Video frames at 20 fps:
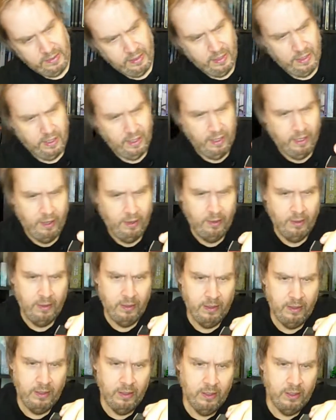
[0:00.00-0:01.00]
12
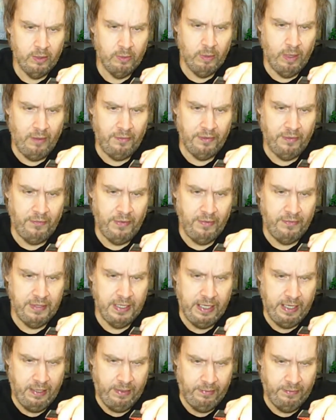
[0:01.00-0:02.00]
to
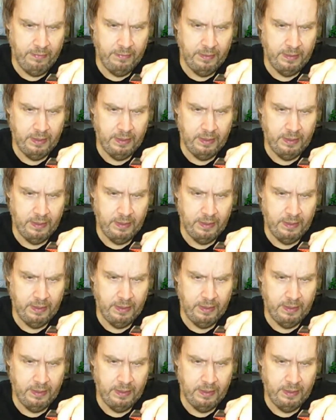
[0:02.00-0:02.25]
15.